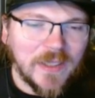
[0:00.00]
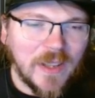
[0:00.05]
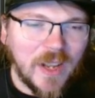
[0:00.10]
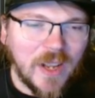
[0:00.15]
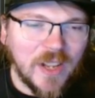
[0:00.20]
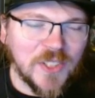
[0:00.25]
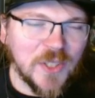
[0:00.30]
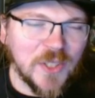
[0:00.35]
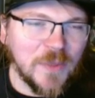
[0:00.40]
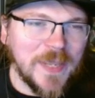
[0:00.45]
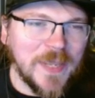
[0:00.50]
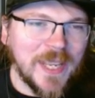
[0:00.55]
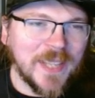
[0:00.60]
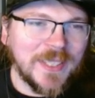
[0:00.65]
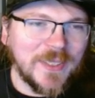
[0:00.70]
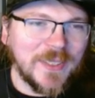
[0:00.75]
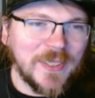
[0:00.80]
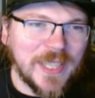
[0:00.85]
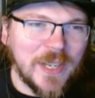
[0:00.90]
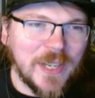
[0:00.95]
also be on
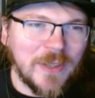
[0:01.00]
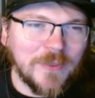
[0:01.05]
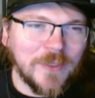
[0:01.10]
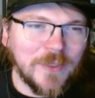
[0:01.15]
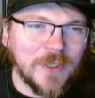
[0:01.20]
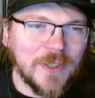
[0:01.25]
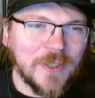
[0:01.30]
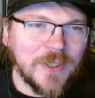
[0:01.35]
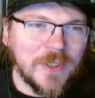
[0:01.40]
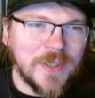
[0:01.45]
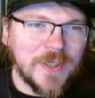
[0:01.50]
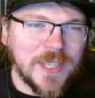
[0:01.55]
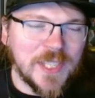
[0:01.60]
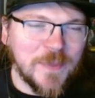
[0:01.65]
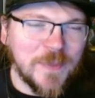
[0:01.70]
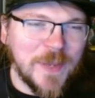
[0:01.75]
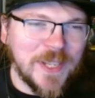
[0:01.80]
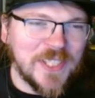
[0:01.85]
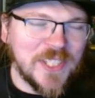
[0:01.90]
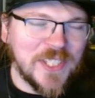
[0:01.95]
the lookout for
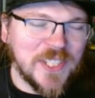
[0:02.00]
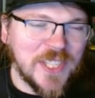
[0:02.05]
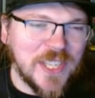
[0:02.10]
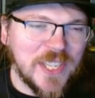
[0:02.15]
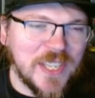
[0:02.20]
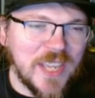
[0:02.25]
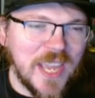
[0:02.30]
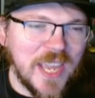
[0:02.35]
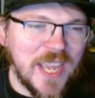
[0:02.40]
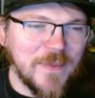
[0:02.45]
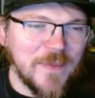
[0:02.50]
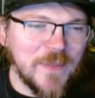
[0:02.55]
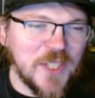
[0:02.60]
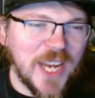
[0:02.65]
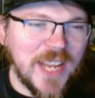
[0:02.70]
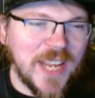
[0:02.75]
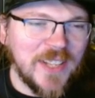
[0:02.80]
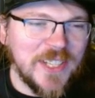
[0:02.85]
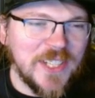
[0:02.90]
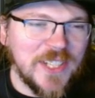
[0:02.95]
this month's game
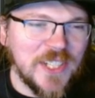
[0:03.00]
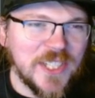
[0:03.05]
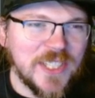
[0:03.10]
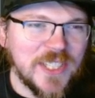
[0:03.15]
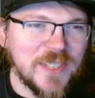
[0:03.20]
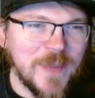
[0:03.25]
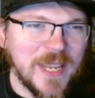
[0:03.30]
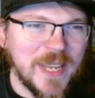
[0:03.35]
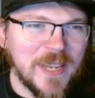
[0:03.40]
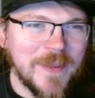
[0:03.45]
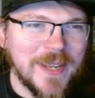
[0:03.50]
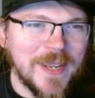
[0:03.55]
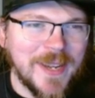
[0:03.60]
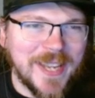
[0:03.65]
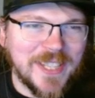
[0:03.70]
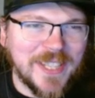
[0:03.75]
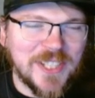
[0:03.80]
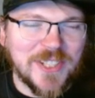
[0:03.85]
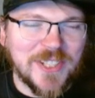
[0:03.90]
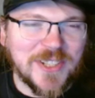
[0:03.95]
challenge is Mega Man
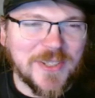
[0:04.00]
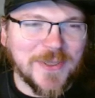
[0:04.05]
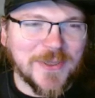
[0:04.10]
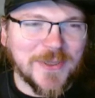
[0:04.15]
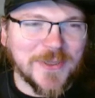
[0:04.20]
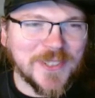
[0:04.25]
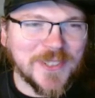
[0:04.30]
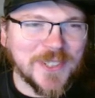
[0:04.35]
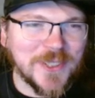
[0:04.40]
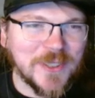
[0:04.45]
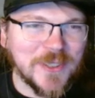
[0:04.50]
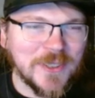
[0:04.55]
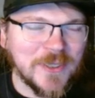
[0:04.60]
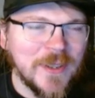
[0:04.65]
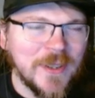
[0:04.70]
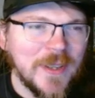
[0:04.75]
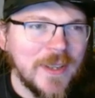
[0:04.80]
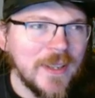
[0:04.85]
X2. So